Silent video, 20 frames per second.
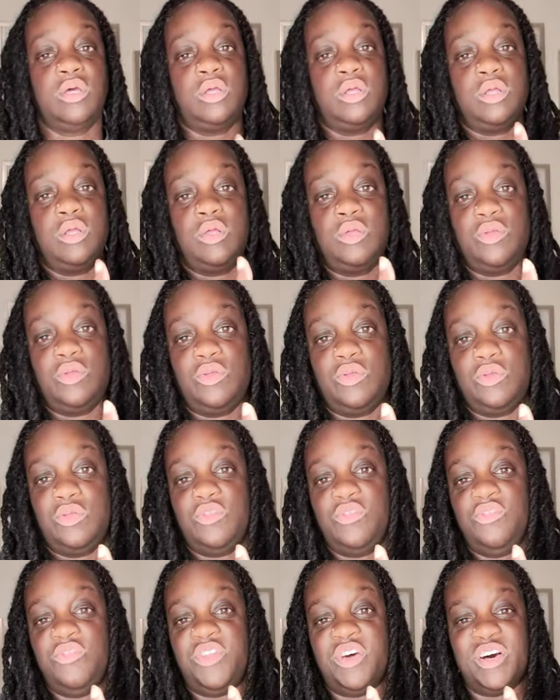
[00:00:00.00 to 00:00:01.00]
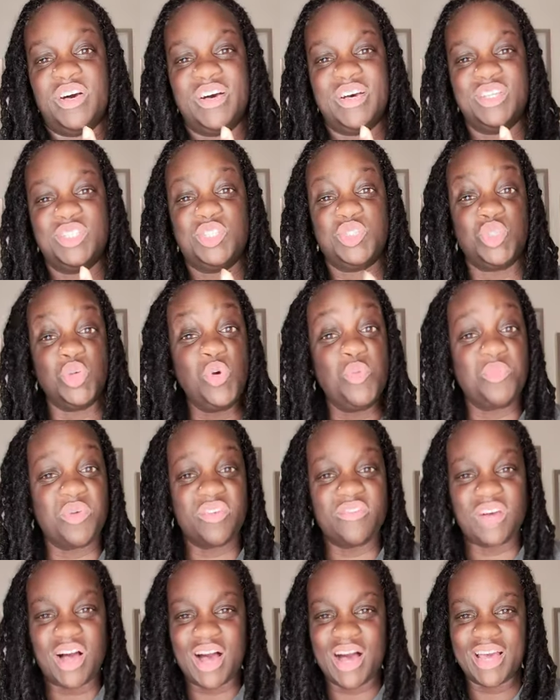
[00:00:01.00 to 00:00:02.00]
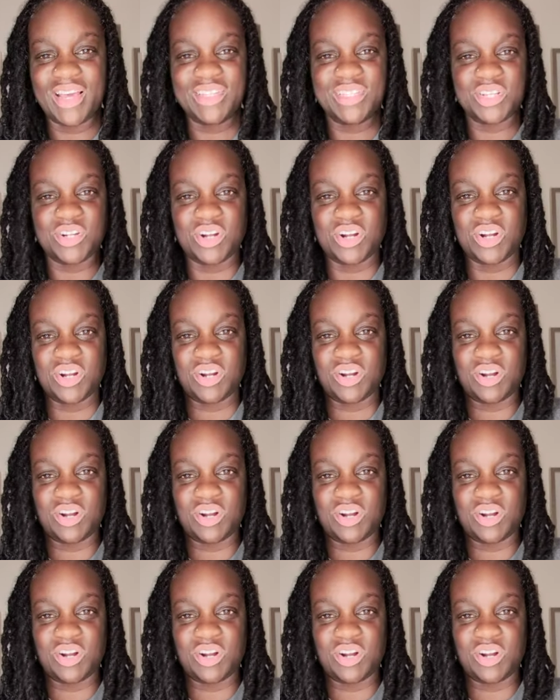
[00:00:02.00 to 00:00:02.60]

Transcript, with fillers: the supervisor of the